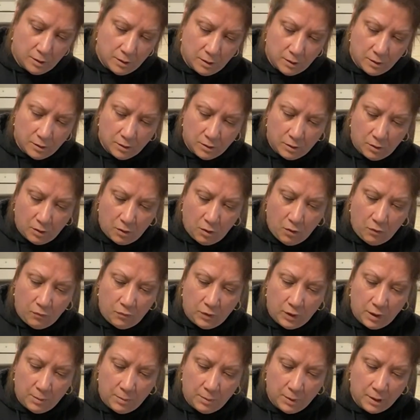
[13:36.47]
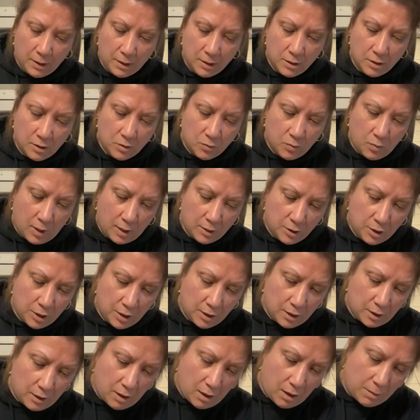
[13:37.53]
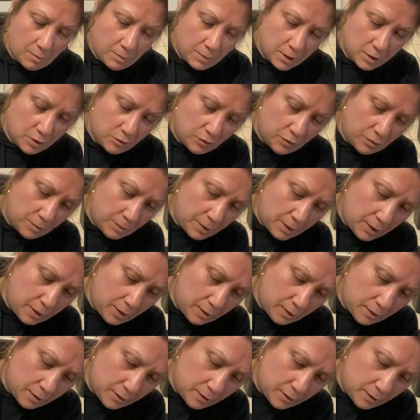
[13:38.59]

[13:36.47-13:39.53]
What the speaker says: So hopefully Melissa's watching the comments for me.